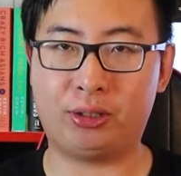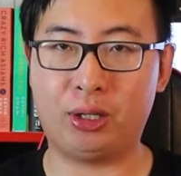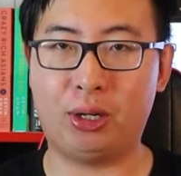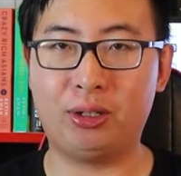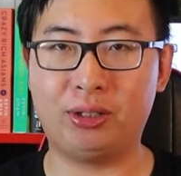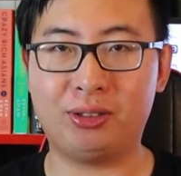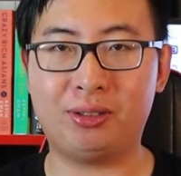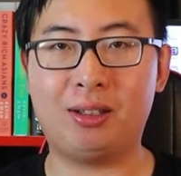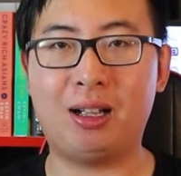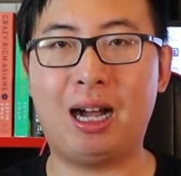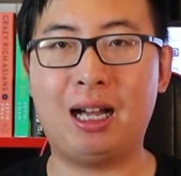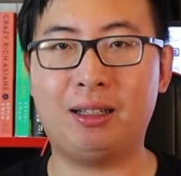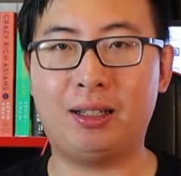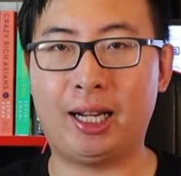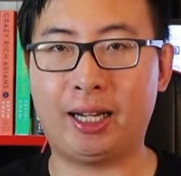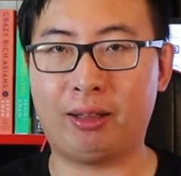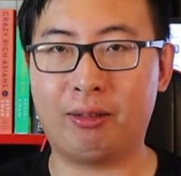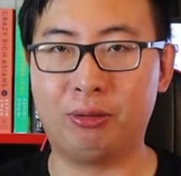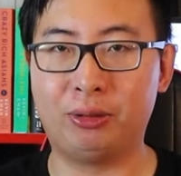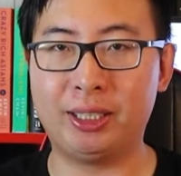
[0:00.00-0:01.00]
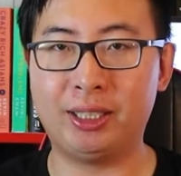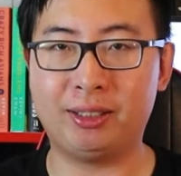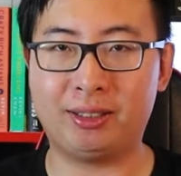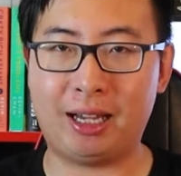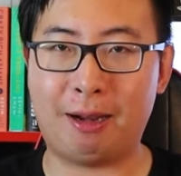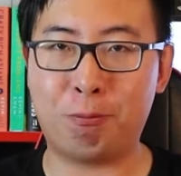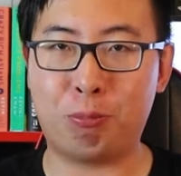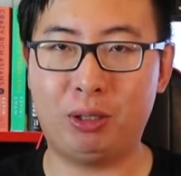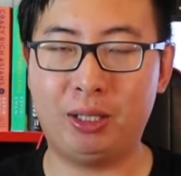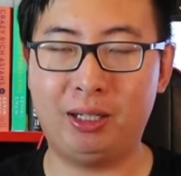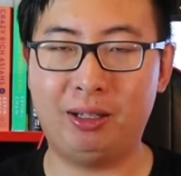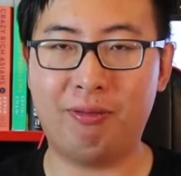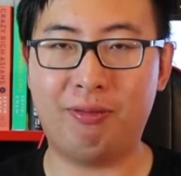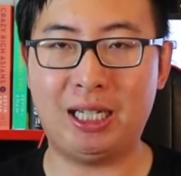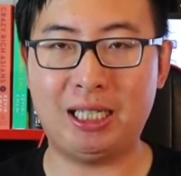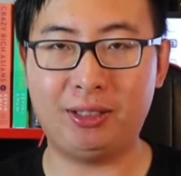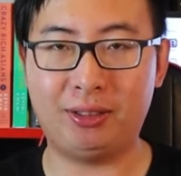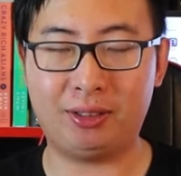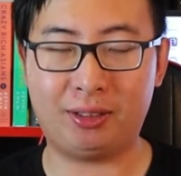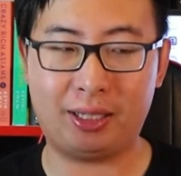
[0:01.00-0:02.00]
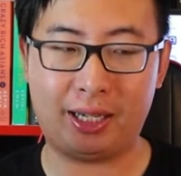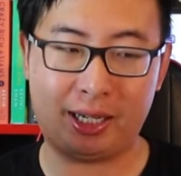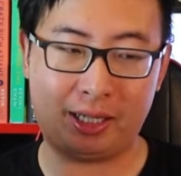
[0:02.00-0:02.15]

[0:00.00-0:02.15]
So it's not like three separate events.